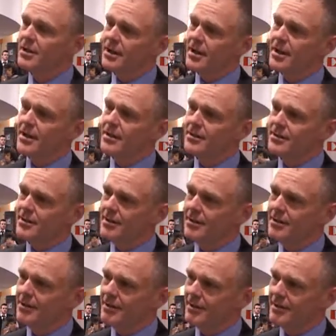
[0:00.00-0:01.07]
and,
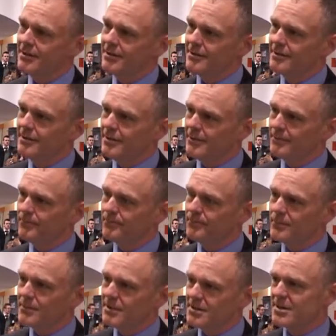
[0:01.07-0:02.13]
uh, and um,
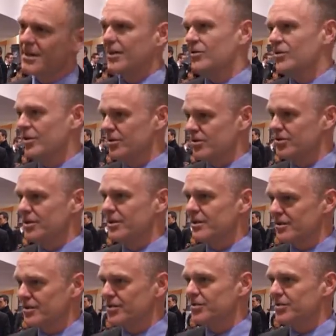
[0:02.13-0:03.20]
the technology
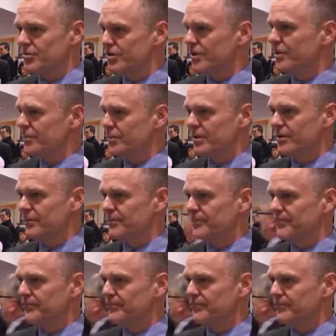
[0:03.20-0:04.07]
that's associated with them.